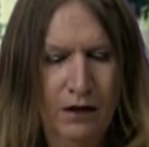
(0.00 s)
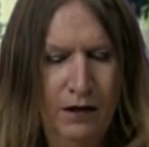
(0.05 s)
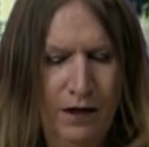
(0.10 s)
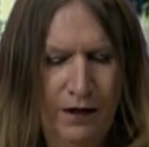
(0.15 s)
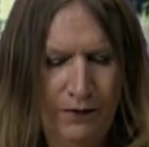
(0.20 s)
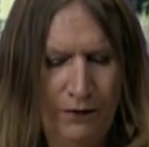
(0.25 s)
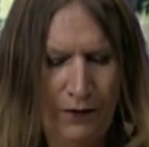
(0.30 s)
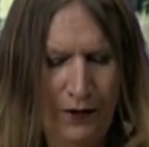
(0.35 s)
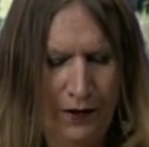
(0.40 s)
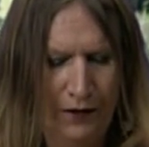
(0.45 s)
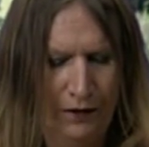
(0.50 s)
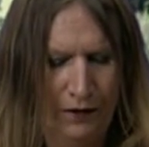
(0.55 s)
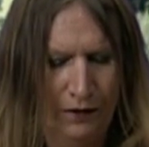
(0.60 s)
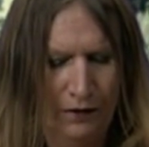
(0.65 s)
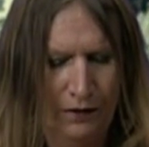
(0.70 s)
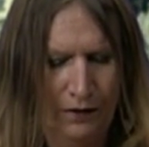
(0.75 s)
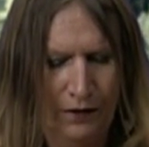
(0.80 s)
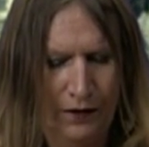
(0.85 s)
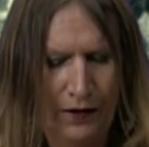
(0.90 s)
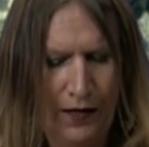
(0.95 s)
I've
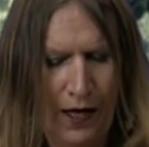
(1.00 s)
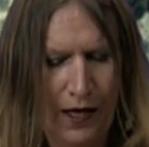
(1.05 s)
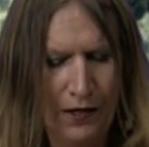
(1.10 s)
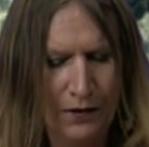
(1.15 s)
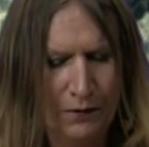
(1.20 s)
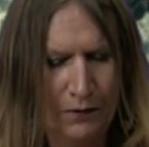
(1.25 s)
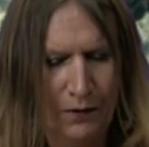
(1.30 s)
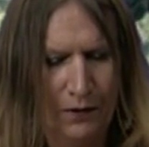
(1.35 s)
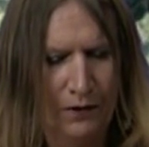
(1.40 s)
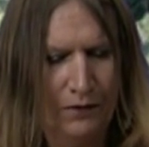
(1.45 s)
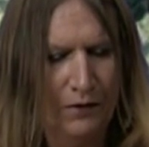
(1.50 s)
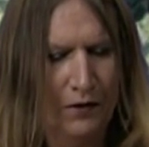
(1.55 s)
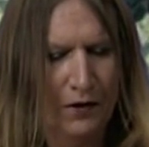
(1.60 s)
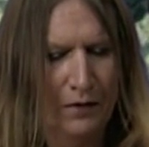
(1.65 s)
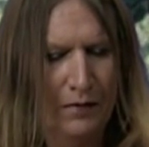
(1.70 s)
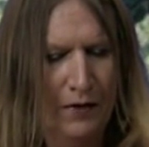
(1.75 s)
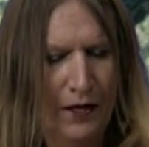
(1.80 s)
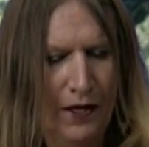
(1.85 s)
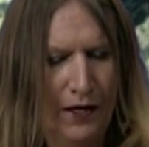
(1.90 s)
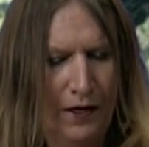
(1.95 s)
written the gospel of
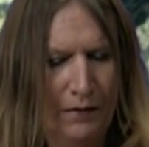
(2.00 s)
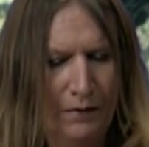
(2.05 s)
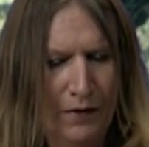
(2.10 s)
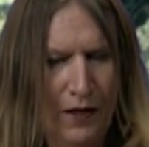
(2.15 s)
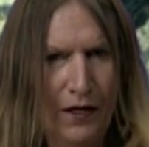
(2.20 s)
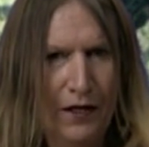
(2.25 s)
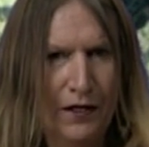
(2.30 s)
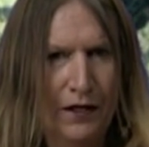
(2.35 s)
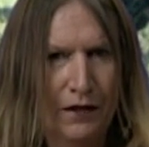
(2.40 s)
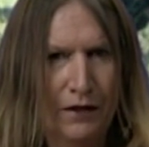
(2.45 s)
eliminating money,